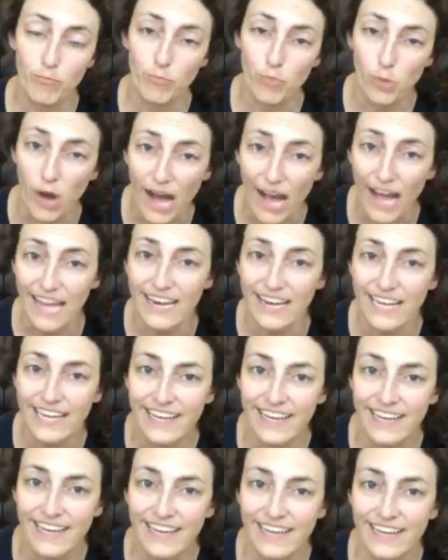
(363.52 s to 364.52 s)
But
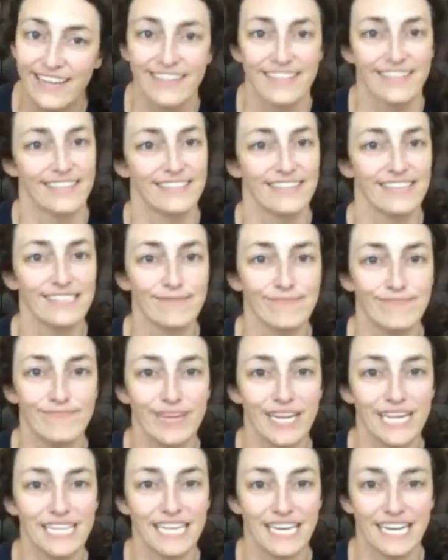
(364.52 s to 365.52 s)
that doesn't
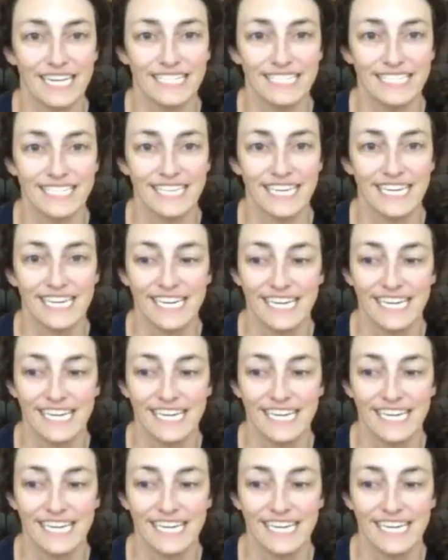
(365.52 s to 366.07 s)
mean that it's